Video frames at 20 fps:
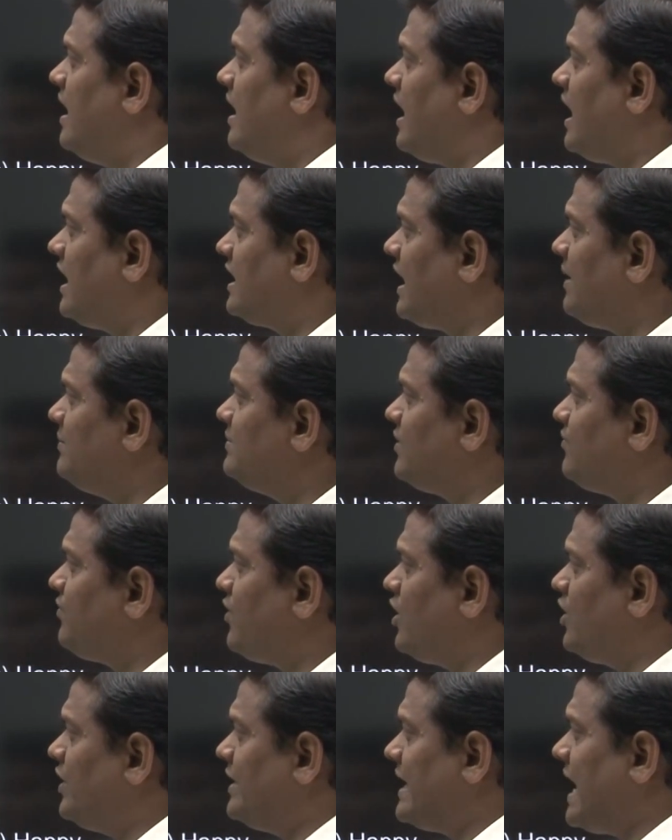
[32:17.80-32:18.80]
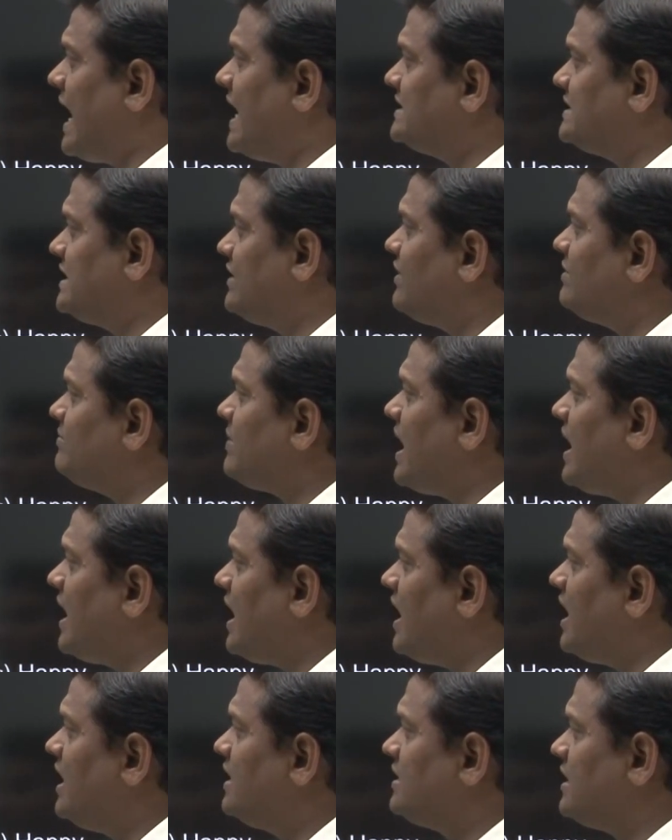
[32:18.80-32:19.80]
Attempt the following. Has given my
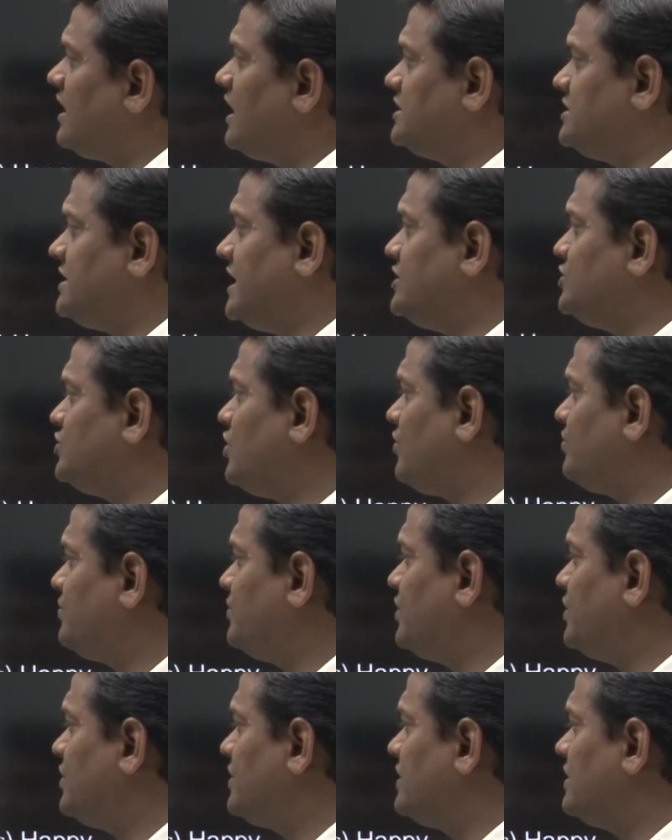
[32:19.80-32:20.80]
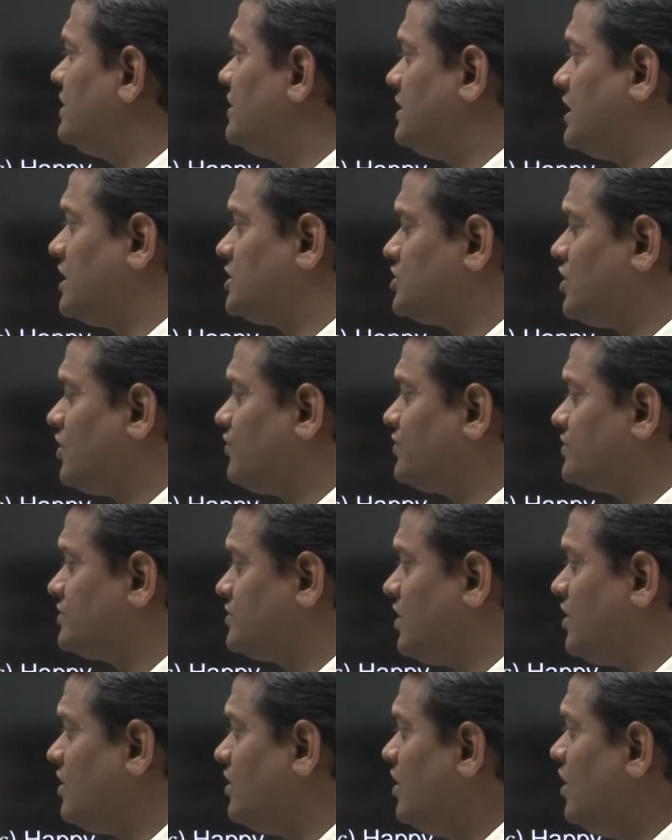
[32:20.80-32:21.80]
heart a change of mood, dust of
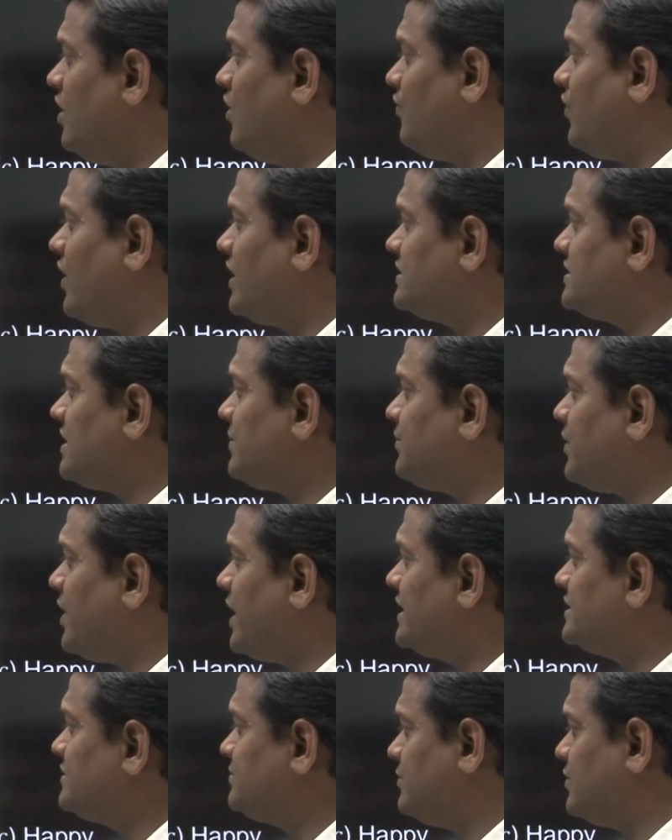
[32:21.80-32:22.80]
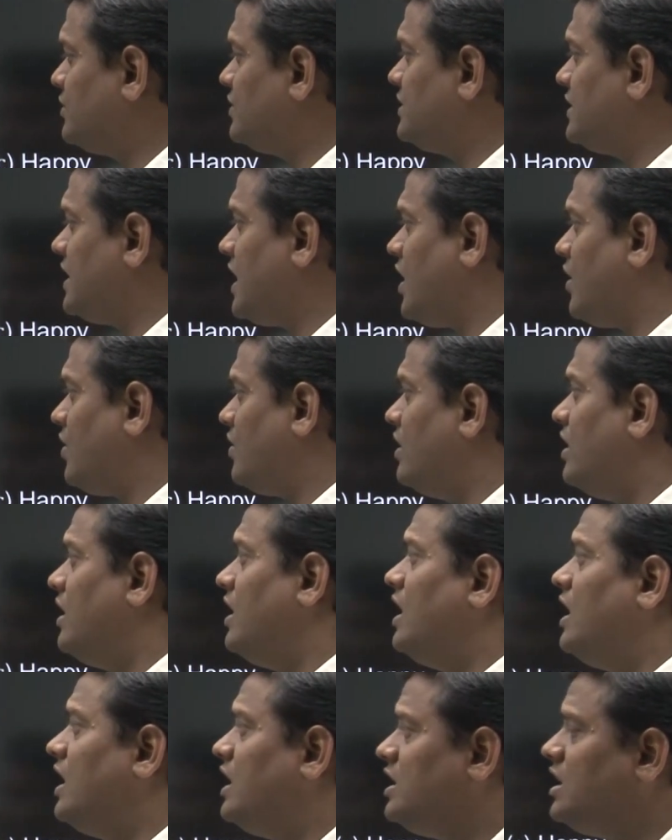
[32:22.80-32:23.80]
snow. What is the poet's mood now?
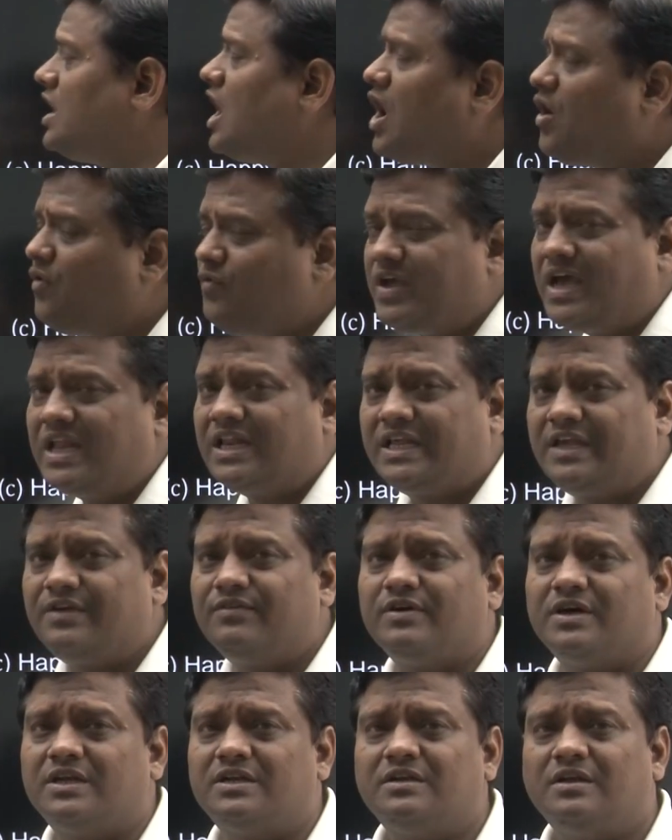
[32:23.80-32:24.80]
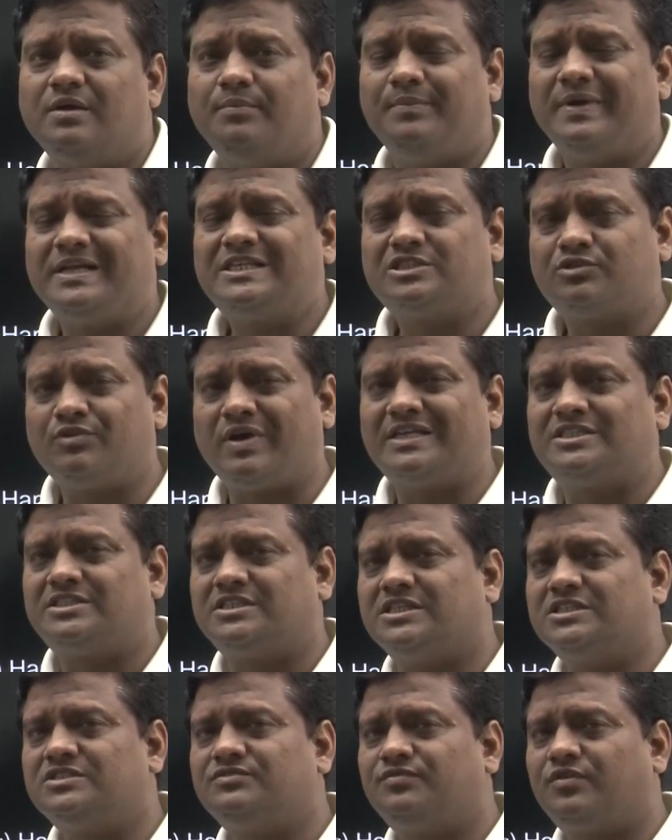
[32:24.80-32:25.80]
Now we are given mixed
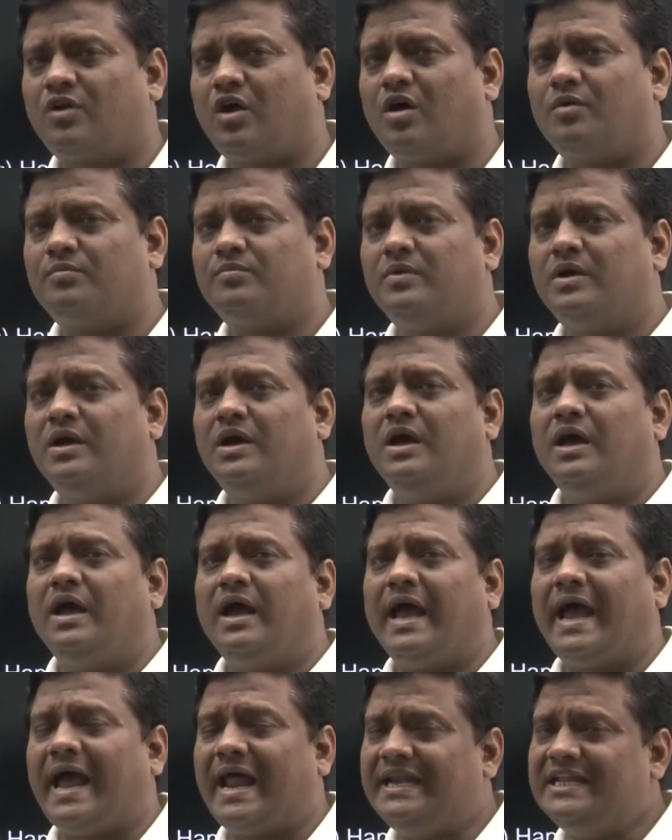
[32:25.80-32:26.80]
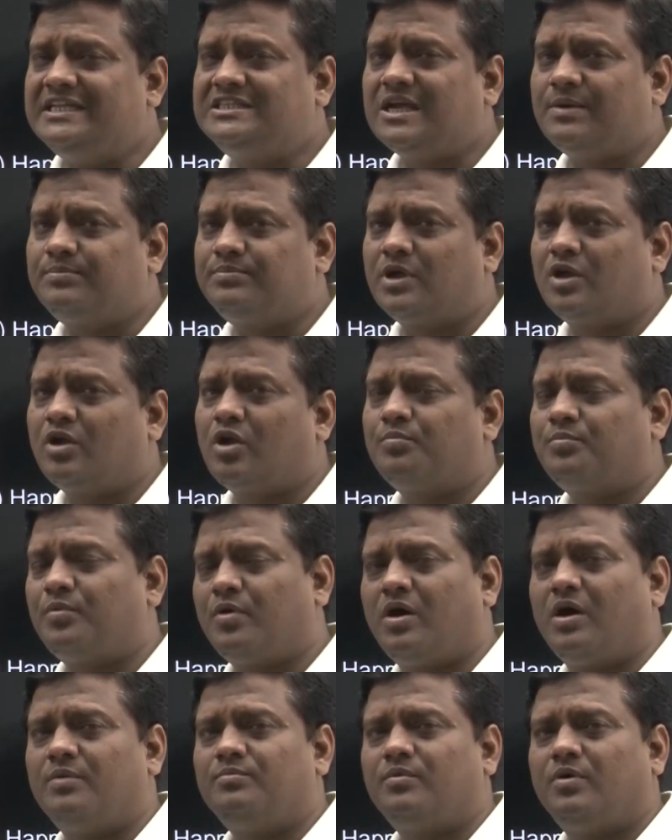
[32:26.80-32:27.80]
questions from any chapter or
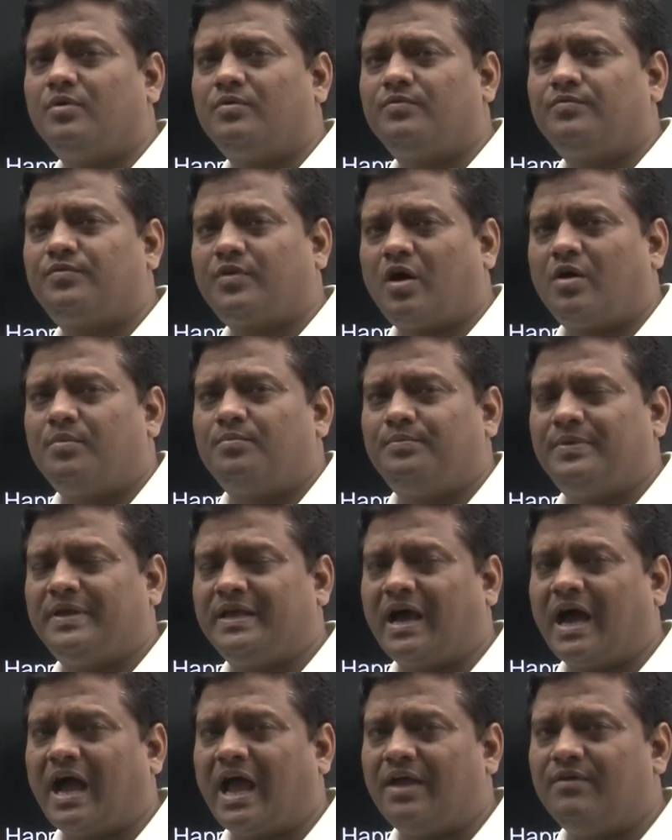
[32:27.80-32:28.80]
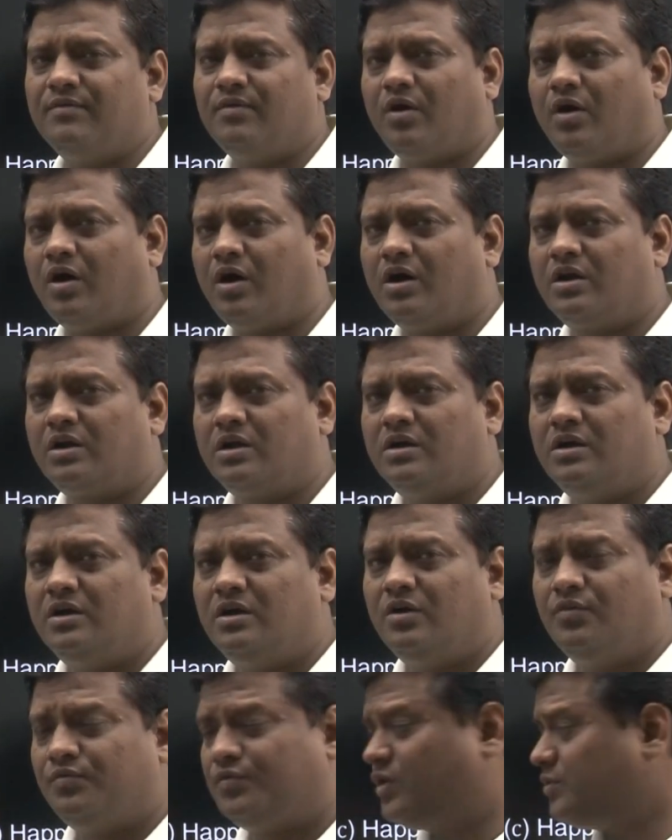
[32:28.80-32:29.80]
poem from Beehive or
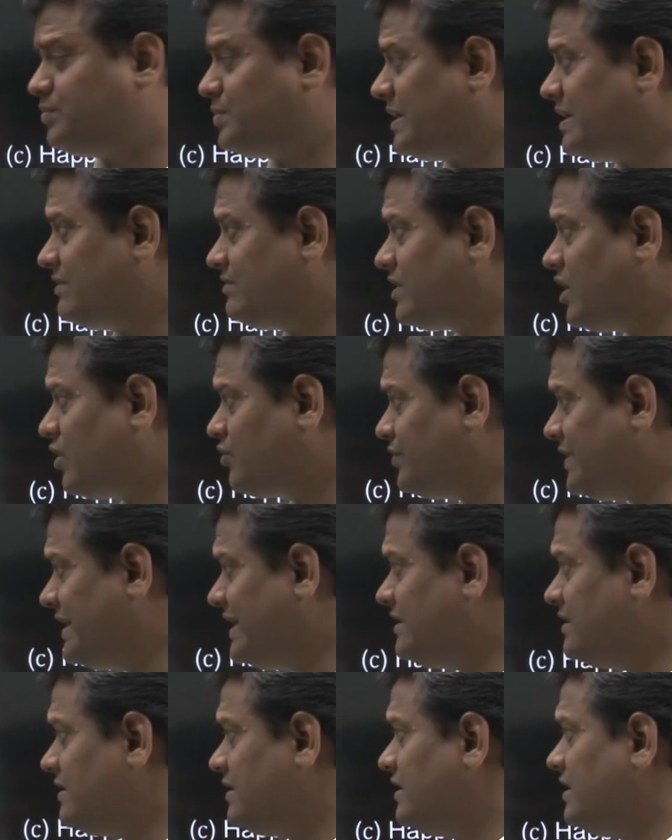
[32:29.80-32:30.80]
Footprint Without Feet.